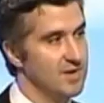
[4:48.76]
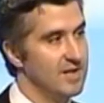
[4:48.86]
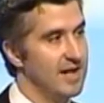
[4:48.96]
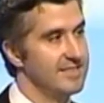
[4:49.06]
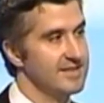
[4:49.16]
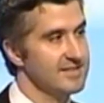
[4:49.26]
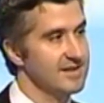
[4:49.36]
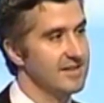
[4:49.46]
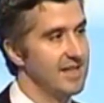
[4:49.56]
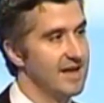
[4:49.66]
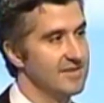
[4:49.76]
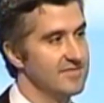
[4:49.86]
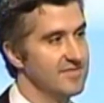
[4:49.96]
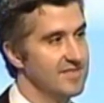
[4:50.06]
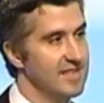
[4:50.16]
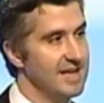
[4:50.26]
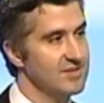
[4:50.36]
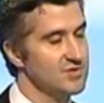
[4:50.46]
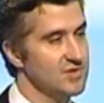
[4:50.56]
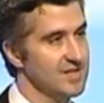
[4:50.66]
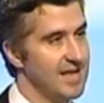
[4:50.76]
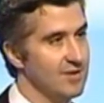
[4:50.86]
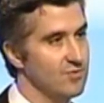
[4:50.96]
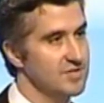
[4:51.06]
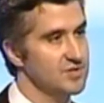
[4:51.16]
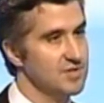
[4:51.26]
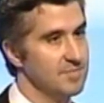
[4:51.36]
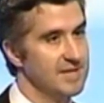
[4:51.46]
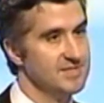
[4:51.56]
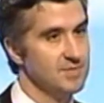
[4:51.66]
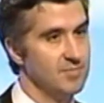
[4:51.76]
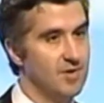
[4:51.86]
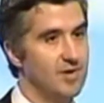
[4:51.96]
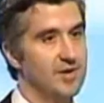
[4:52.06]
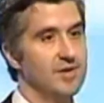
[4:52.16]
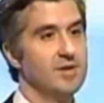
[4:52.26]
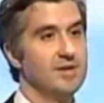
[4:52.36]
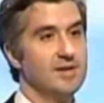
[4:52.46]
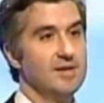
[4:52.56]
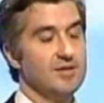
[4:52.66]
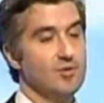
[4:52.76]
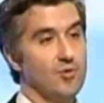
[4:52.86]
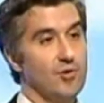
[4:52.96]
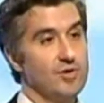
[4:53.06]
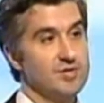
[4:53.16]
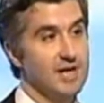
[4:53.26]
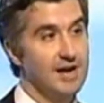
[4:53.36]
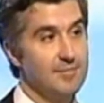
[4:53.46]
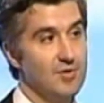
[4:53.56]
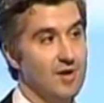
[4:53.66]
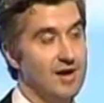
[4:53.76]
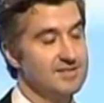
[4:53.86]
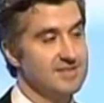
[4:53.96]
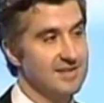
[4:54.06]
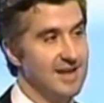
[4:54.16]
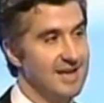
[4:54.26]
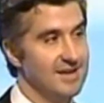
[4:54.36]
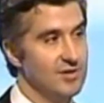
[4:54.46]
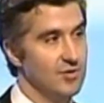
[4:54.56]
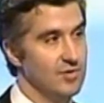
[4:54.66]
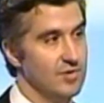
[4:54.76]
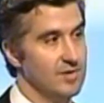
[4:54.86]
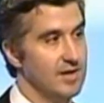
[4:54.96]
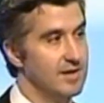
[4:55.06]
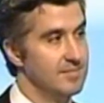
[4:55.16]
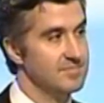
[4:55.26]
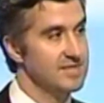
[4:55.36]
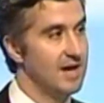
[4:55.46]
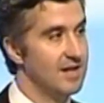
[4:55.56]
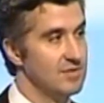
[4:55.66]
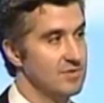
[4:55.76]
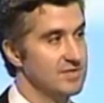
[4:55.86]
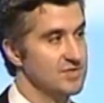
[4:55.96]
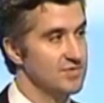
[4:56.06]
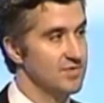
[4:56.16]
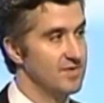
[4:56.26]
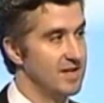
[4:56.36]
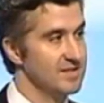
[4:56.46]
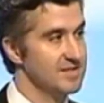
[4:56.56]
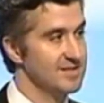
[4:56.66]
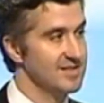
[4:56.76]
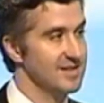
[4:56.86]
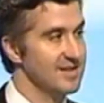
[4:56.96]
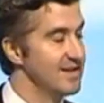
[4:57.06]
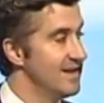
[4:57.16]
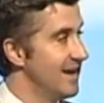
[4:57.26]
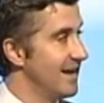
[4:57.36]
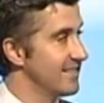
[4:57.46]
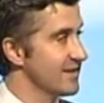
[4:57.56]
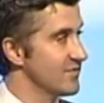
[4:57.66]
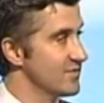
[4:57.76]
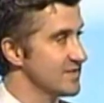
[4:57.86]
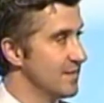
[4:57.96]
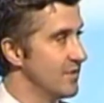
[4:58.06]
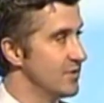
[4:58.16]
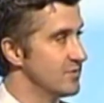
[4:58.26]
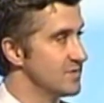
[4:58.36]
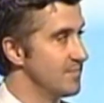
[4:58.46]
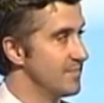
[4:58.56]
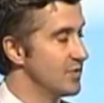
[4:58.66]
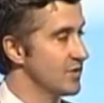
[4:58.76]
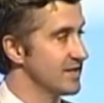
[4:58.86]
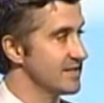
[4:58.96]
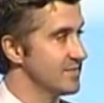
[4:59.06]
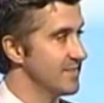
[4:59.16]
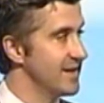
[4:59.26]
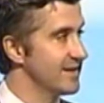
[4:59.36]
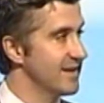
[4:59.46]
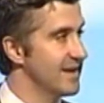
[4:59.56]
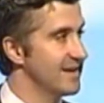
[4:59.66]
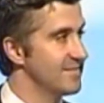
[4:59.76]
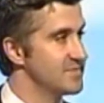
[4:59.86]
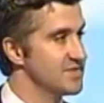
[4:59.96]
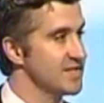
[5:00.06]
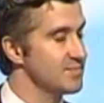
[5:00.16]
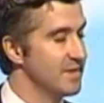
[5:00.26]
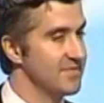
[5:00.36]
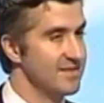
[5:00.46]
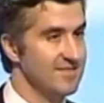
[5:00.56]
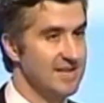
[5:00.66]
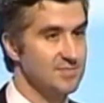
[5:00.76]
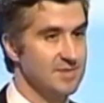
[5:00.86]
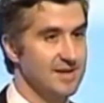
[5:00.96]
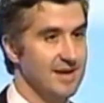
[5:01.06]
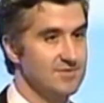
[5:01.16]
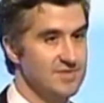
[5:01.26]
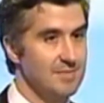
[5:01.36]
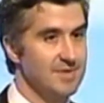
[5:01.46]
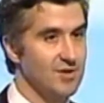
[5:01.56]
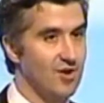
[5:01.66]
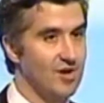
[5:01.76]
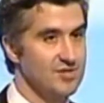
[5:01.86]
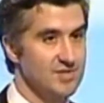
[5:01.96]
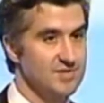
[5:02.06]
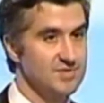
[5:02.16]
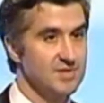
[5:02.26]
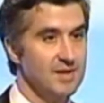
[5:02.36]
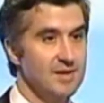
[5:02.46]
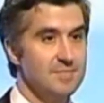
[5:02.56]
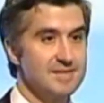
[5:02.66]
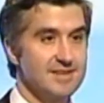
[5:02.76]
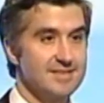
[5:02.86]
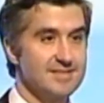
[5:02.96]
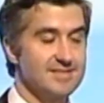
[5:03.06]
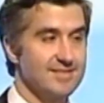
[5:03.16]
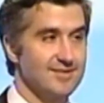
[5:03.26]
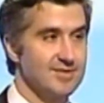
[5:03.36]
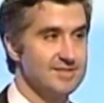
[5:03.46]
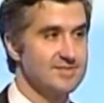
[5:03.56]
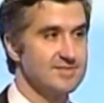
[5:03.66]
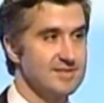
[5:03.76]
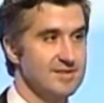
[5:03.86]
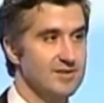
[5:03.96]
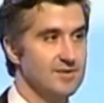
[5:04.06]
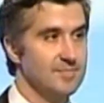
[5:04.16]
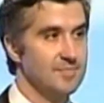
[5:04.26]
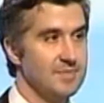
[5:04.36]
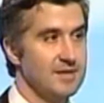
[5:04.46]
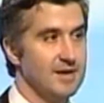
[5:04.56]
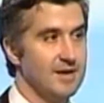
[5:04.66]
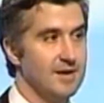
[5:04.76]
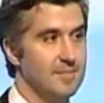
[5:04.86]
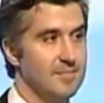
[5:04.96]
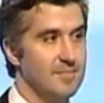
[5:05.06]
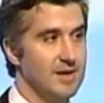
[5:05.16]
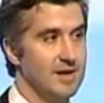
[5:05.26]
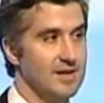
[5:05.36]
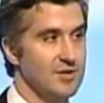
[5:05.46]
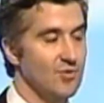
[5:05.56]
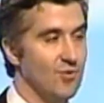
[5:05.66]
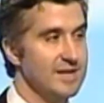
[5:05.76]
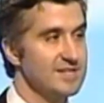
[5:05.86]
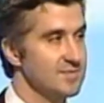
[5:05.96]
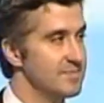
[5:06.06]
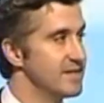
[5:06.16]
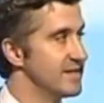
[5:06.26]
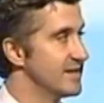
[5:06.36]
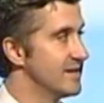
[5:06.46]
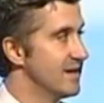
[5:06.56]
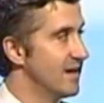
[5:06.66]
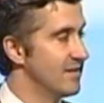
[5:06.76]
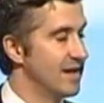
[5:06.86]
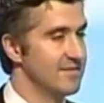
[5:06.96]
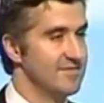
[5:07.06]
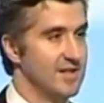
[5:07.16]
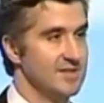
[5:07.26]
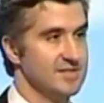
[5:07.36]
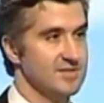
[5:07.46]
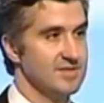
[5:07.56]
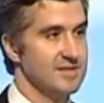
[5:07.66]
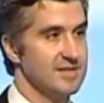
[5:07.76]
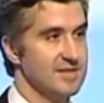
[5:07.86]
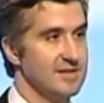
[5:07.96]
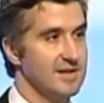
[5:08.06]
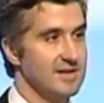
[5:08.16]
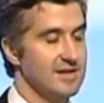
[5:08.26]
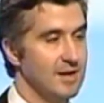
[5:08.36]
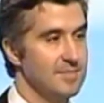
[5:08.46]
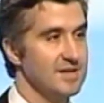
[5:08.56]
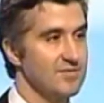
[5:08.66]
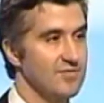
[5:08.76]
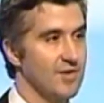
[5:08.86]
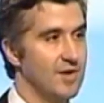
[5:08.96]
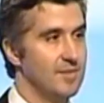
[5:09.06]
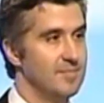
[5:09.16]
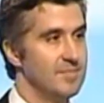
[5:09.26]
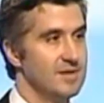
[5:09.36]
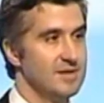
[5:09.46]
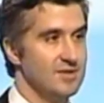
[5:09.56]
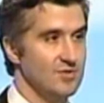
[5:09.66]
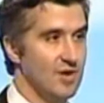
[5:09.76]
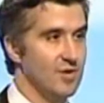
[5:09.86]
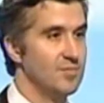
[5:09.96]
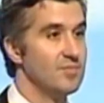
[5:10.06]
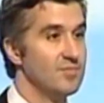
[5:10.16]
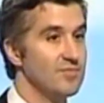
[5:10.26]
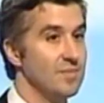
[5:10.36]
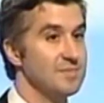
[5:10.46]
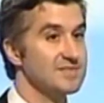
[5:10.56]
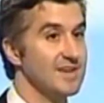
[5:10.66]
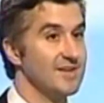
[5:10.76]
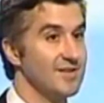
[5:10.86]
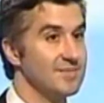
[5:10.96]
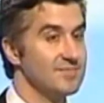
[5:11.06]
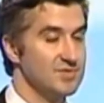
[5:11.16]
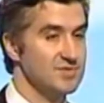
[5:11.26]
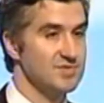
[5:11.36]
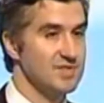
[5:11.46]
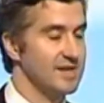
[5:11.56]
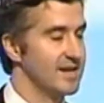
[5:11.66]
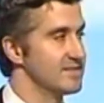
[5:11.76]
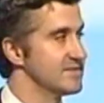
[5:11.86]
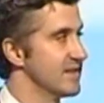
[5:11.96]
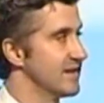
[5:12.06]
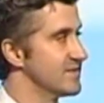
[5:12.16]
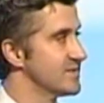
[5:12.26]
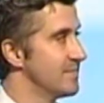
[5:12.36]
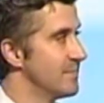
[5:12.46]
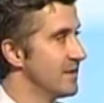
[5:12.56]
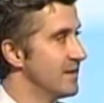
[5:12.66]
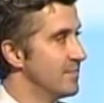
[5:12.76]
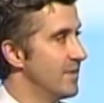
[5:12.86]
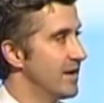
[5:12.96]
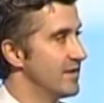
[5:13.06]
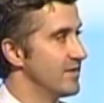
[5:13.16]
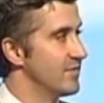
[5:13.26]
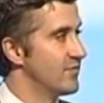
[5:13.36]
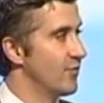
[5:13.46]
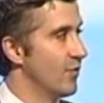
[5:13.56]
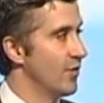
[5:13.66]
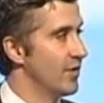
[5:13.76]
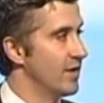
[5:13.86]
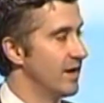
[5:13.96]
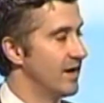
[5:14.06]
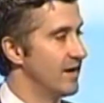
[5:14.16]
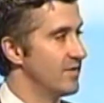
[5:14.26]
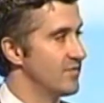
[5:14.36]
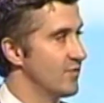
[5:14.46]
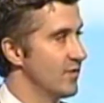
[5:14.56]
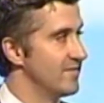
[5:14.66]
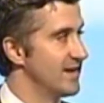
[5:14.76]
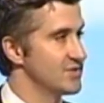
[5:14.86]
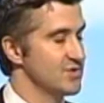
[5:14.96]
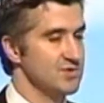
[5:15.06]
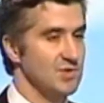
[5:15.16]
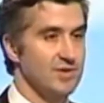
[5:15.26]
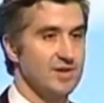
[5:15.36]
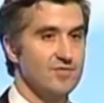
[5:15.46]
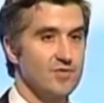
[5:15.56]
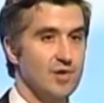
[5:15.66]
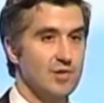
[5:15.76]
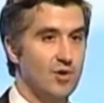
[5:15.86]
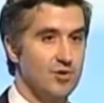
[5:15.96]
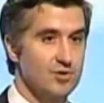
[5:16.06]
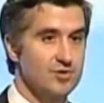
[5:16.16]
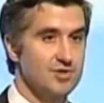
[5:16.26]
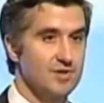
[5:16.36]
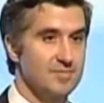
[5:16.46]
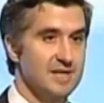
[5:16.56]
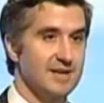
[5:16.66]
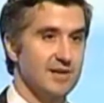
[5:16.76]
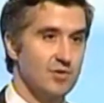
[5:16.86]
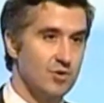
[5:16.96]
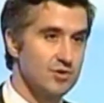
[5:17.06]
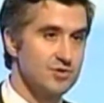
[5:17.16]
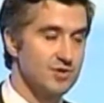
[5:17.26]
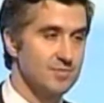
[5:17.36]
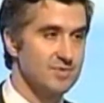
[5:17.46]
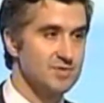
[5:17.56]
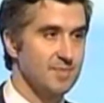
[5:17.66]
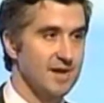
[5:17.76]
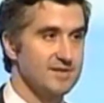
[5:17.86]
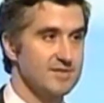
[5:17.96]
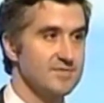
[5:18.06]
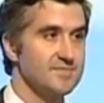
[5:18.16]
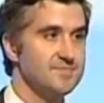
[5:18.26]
I think that a lot of the answer to that question depends upon your time horizon and your um, tolerance for volatility. I think for someone who is m looking to make a six-month investment, I would say be cautious, because I think that there is still um, uh, going to be a lot of volatility uh, coming from, you know, from the center, which is the United States. But for, uh, for investors looking for a longer term, taking a longer term perspective,